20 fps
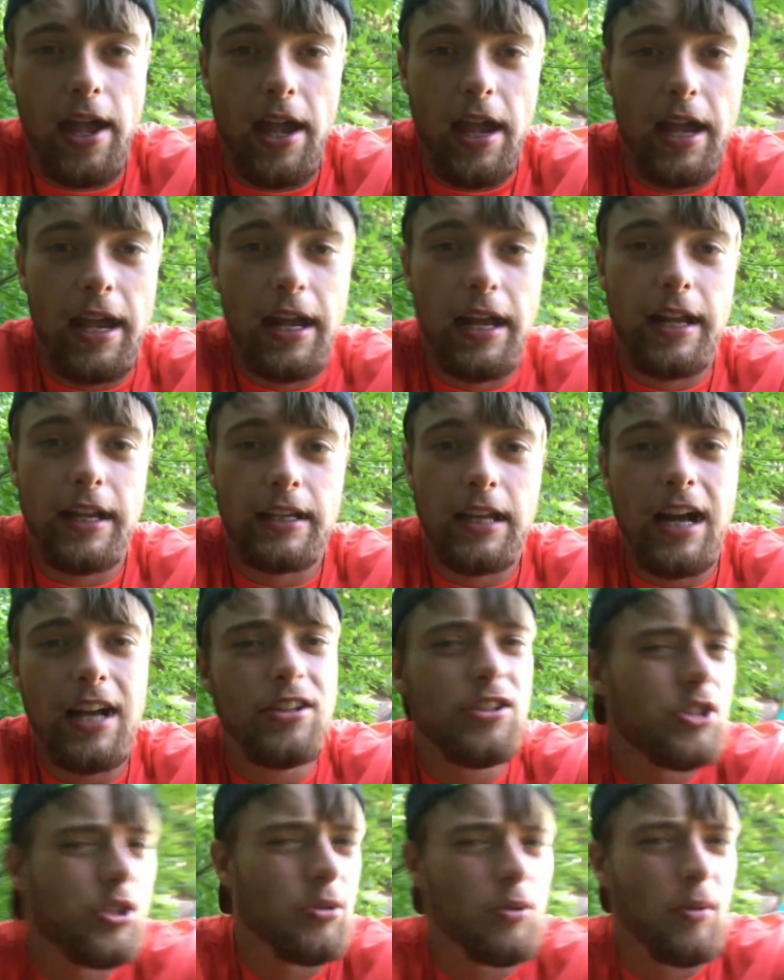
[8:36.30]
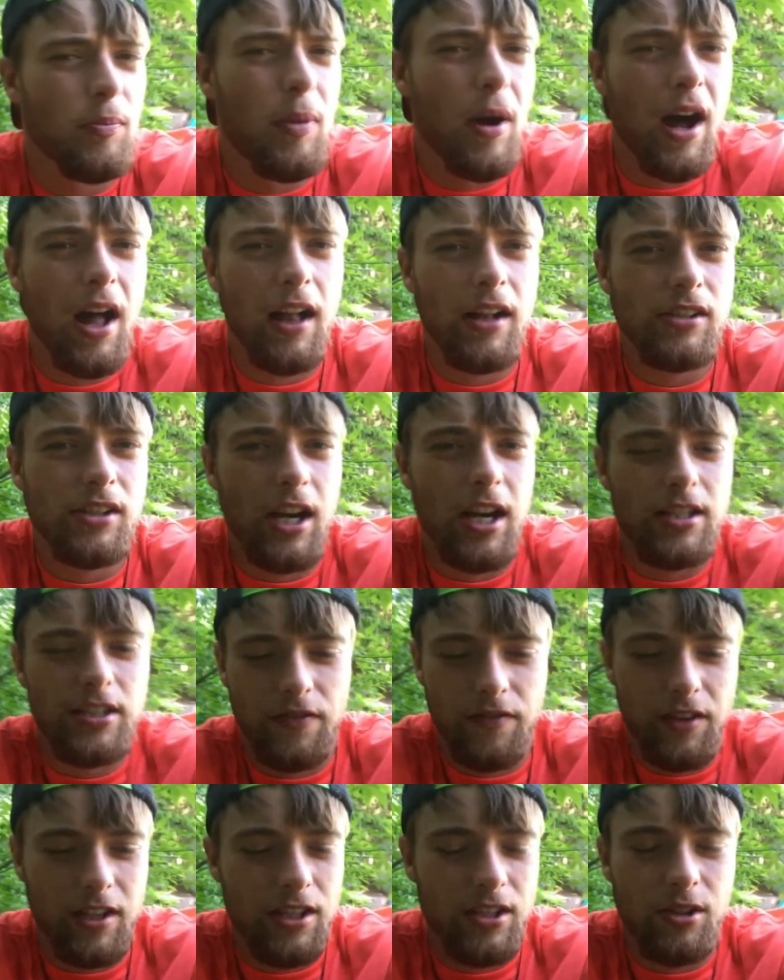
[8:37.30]
And I do apologize
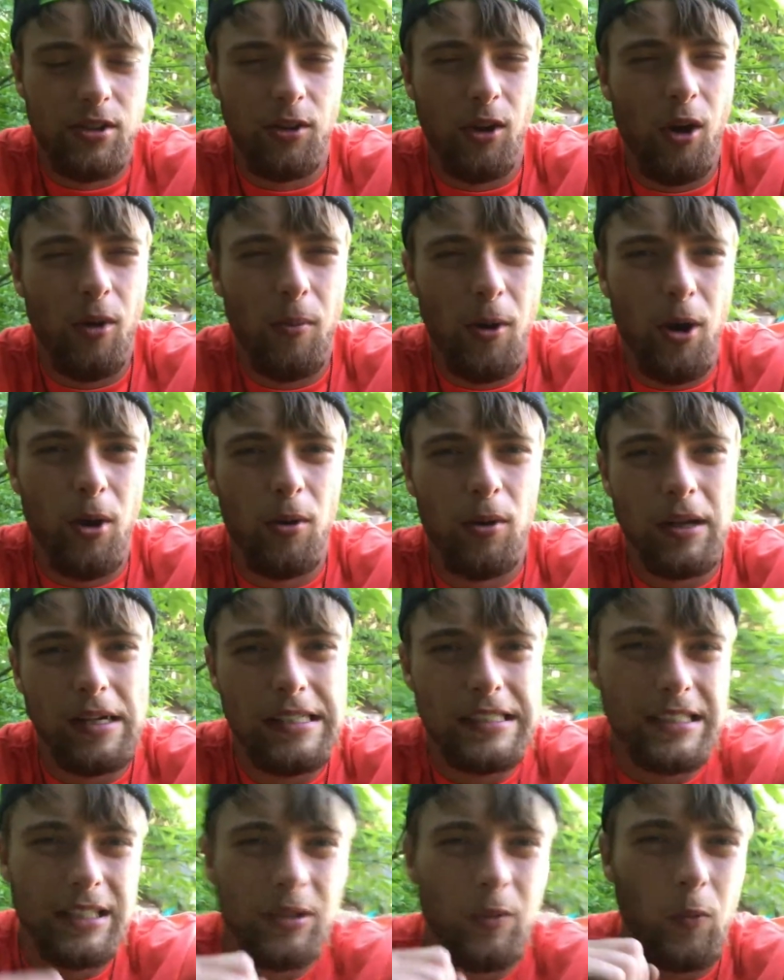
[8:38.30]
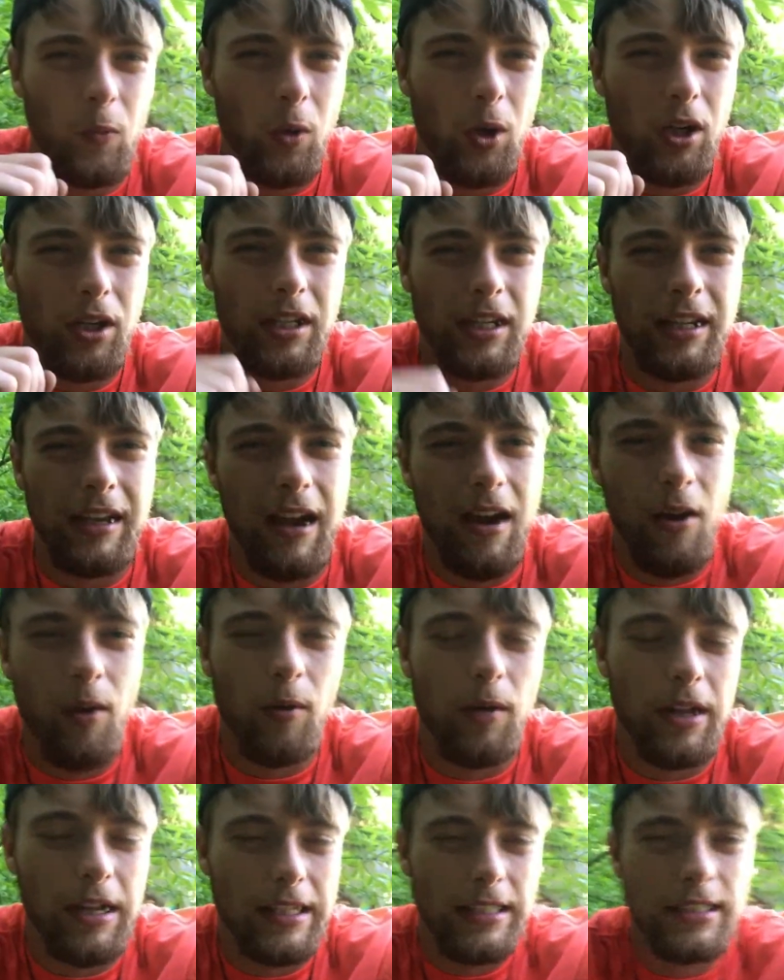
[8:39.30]
if this slow-mo isn't working
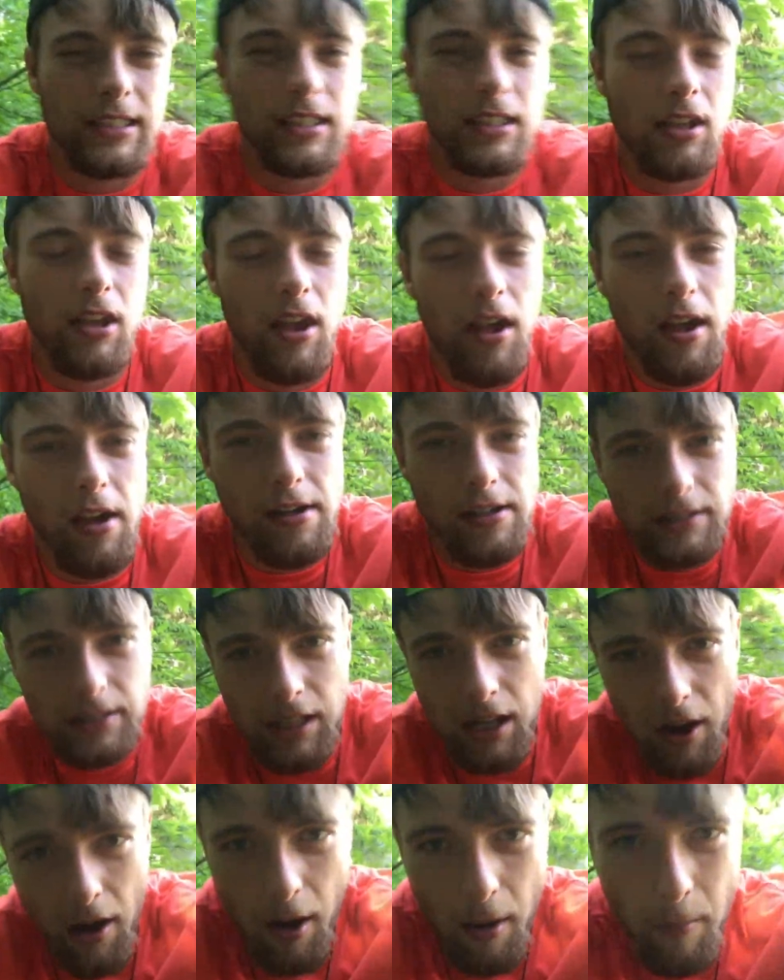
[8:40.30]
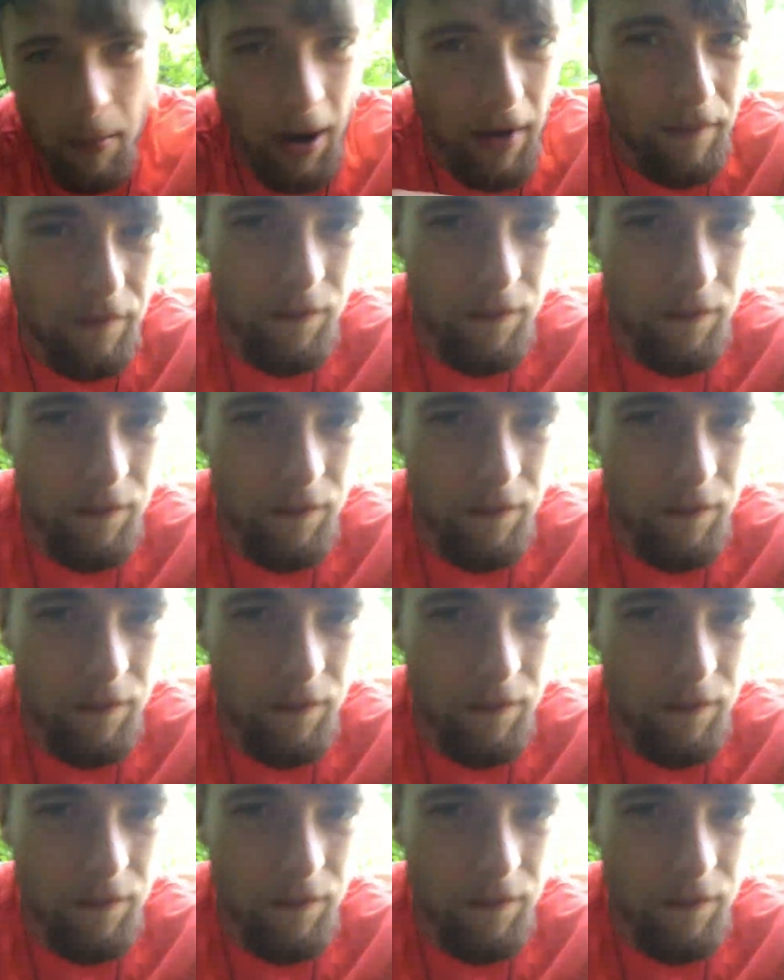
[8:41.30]
out. It's my